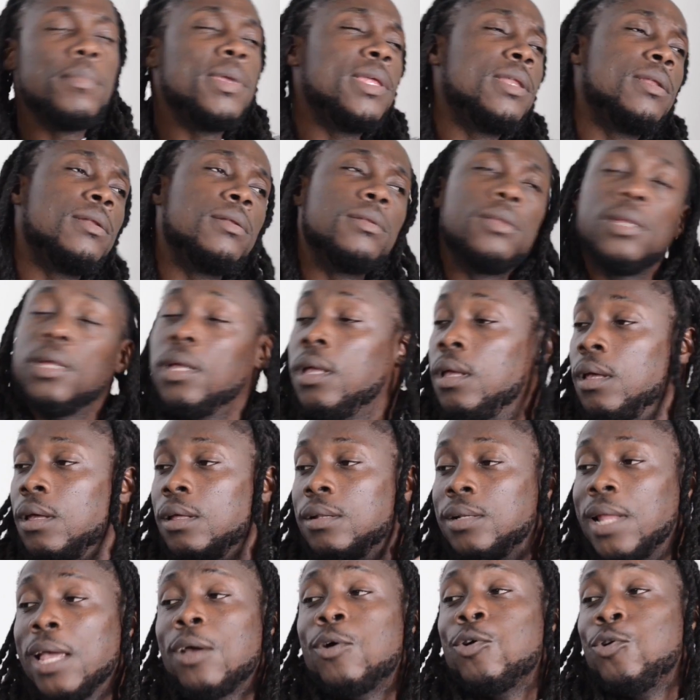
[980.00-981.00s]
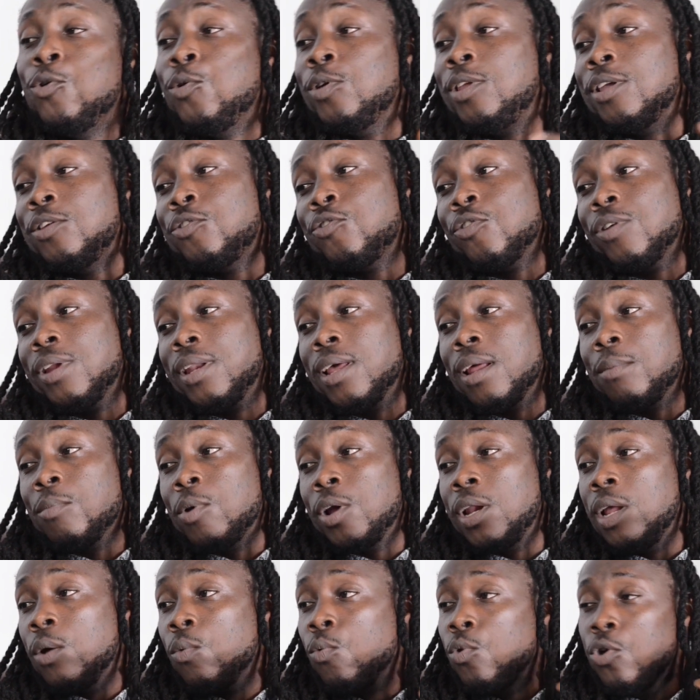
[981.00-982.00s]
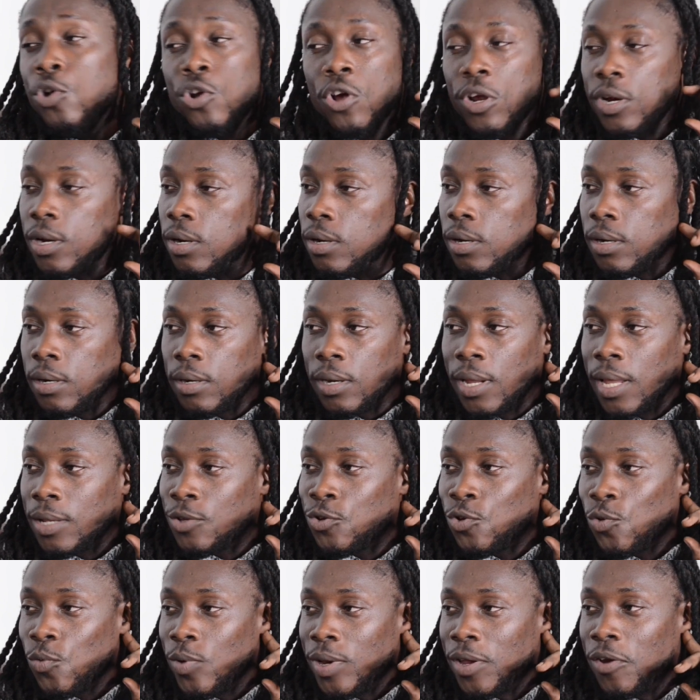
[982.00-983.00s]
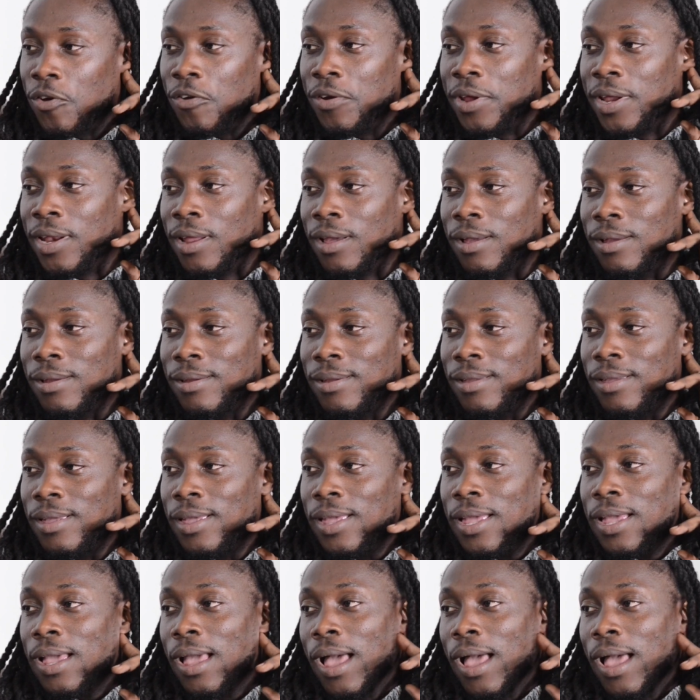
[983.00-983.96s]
mean, they could do it in Trinidad, but they would not get you in Grenada. Right.